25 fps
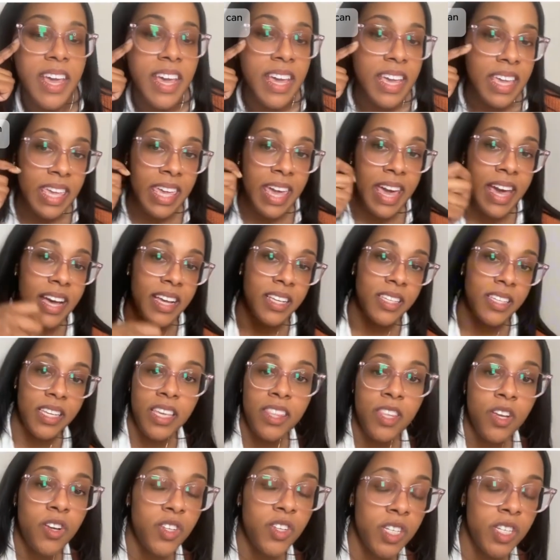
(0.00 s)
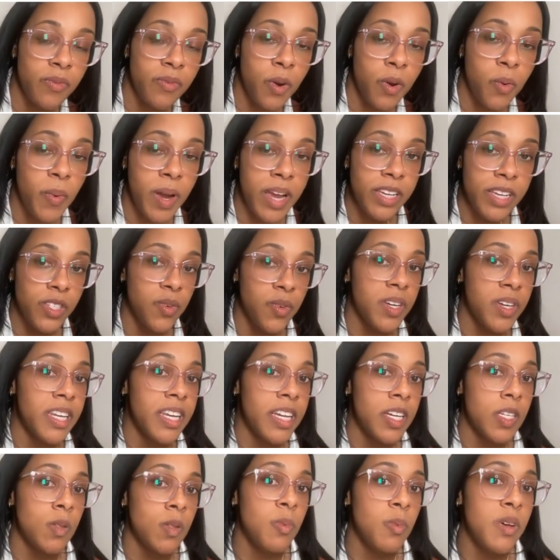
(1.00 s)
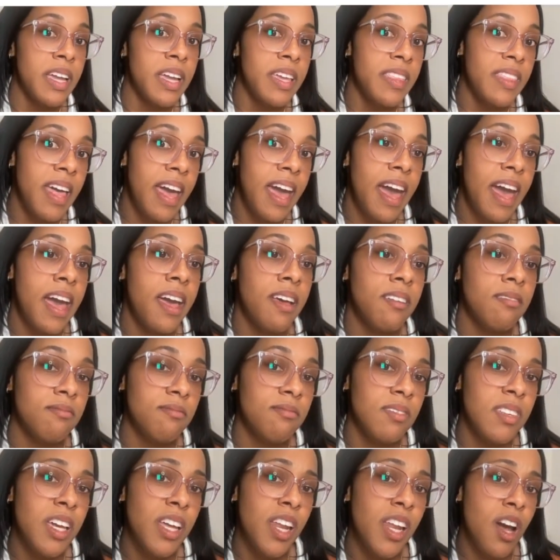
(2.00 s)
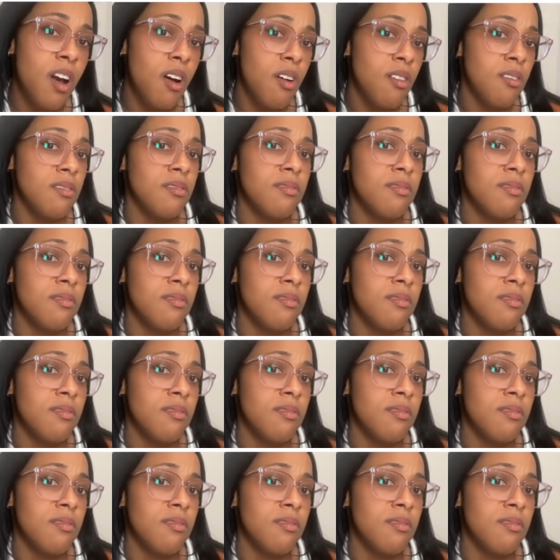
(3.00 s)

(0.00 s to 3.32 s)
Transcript: Yes, and there's different ways you can explain that, in a